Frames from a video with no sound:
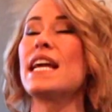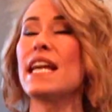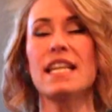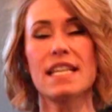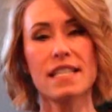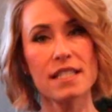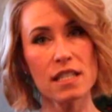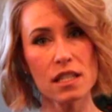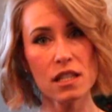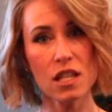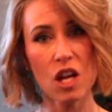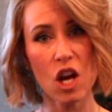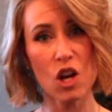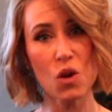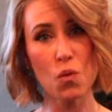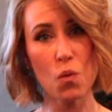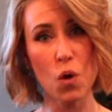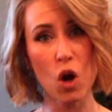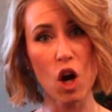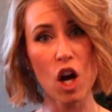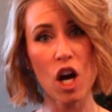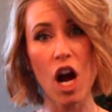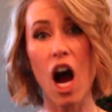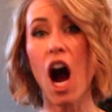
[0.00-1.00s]
Is a lot of
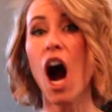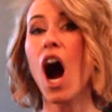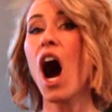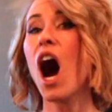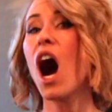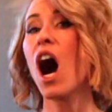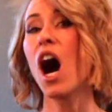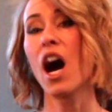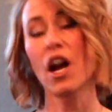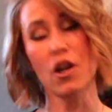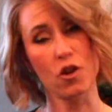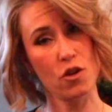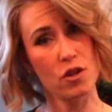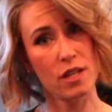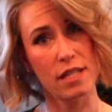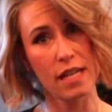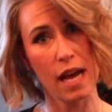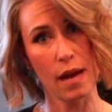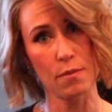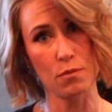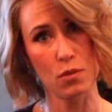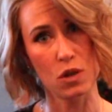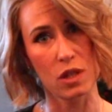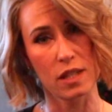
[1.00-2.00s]
work, one hundred
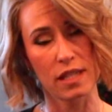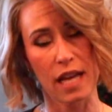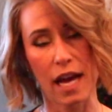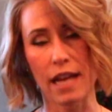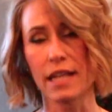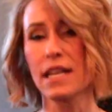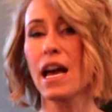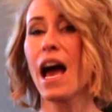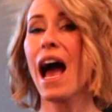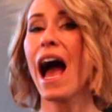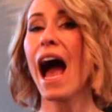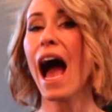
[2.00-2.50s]
ten percent.